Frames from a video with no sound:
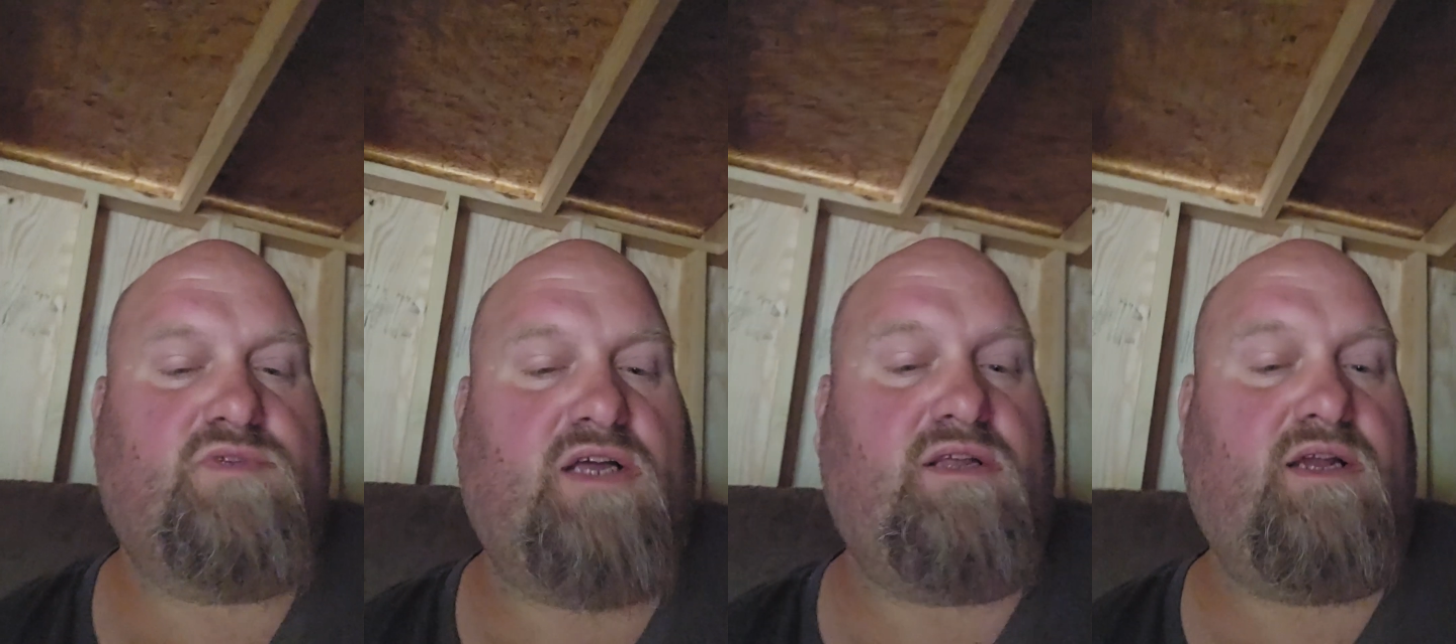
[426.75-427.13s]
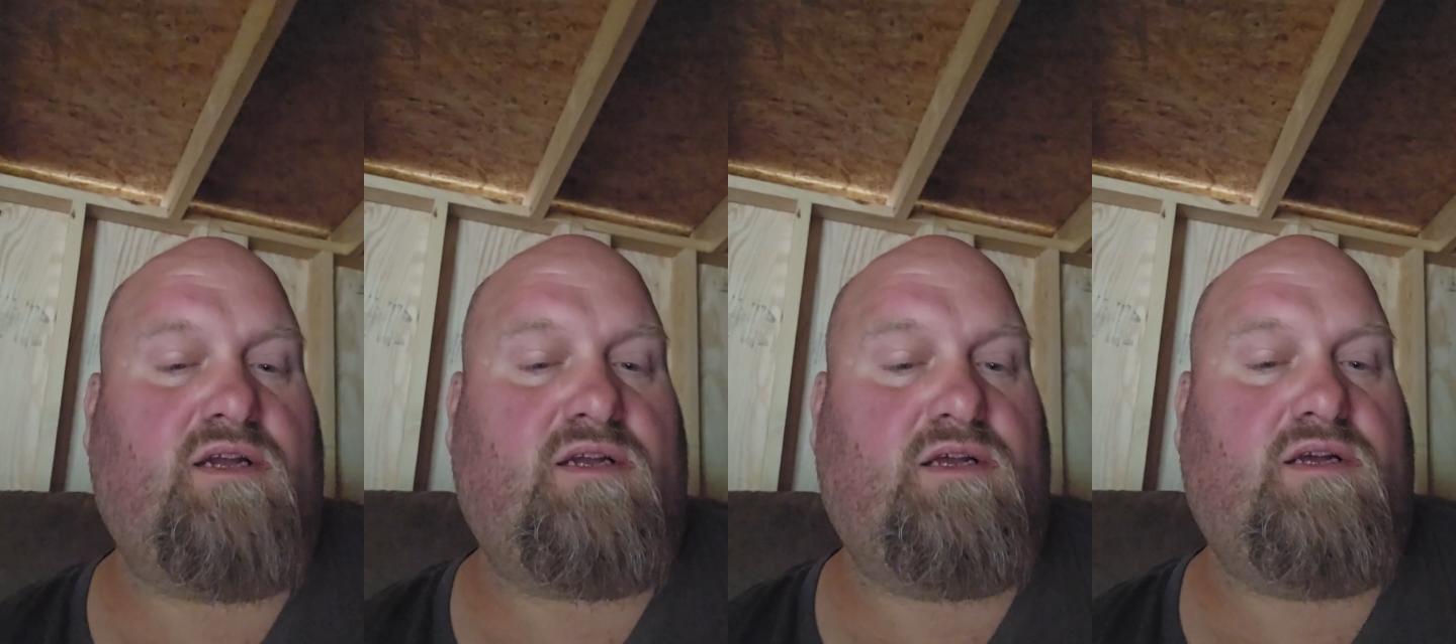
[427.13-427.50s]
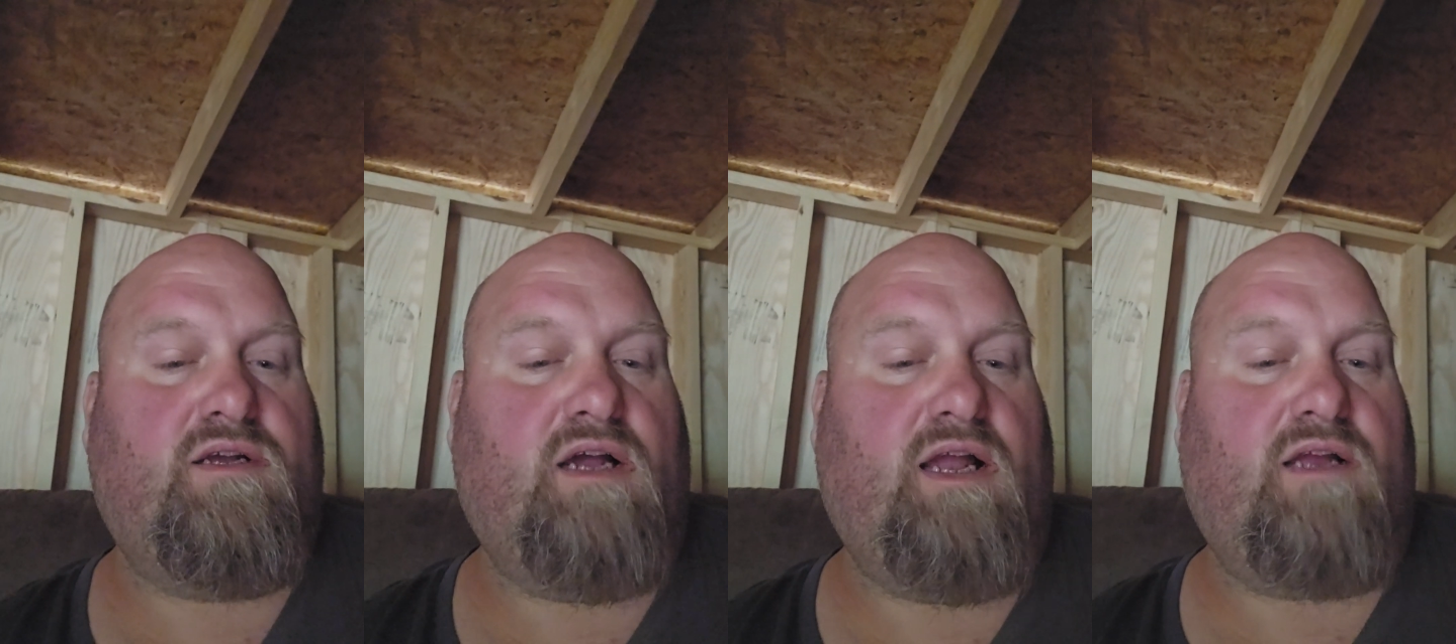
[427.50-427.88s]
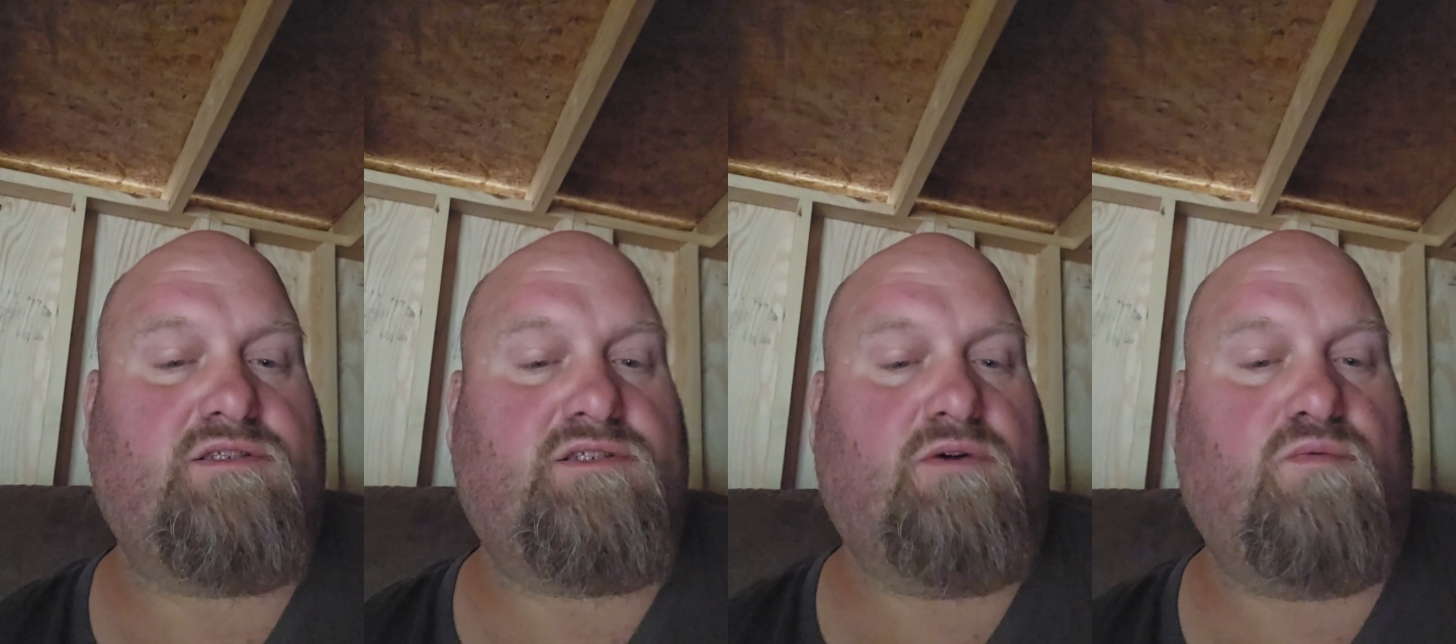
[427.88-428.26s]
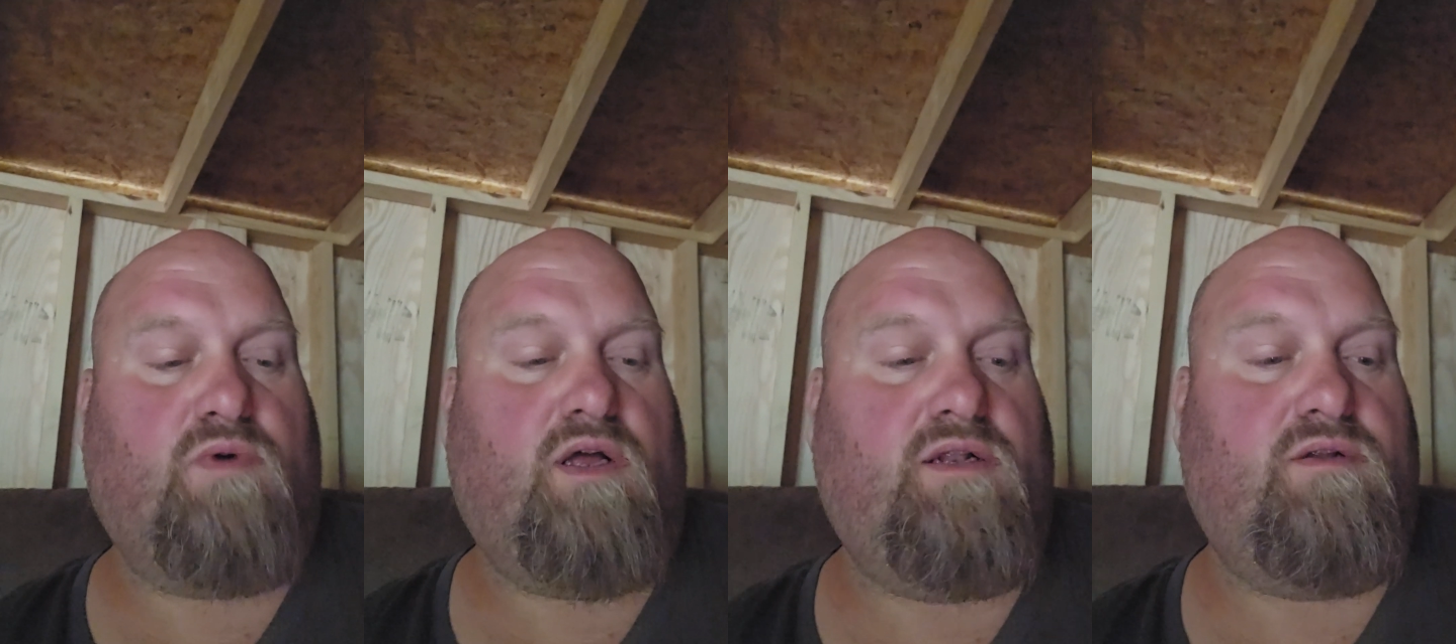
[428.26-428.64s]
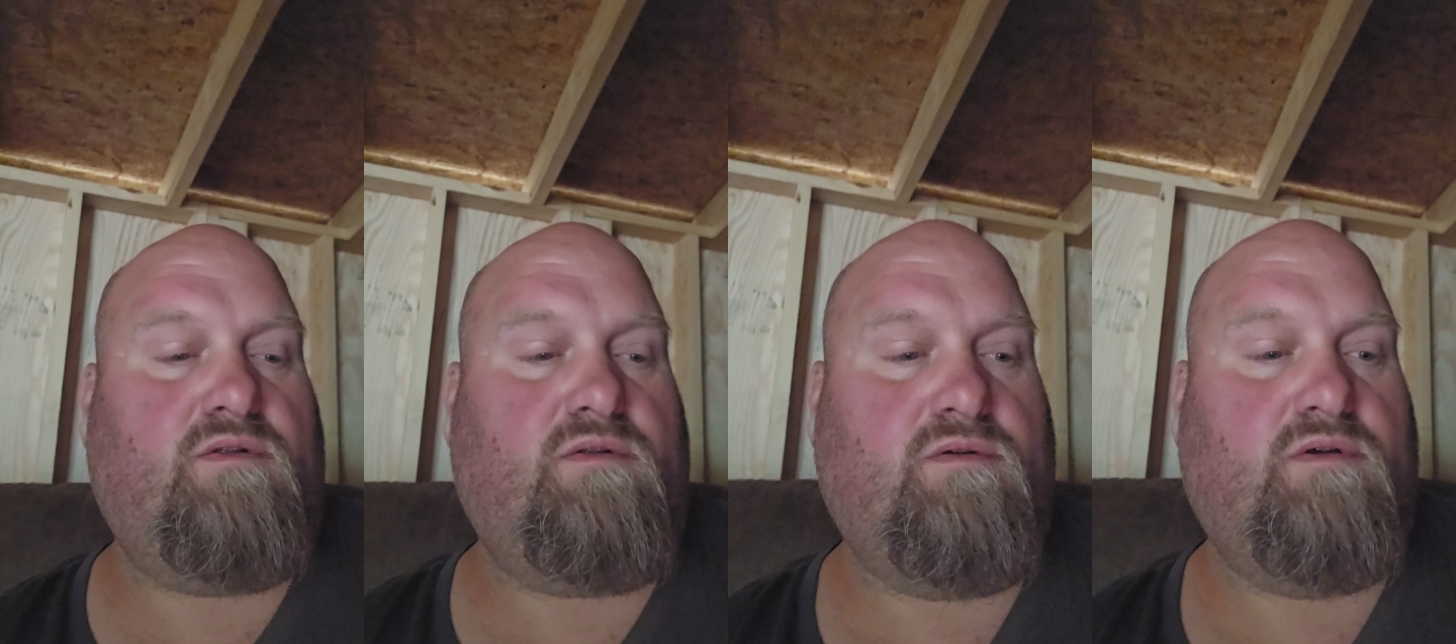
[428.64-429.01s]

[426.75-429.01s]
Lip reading: I think I can still run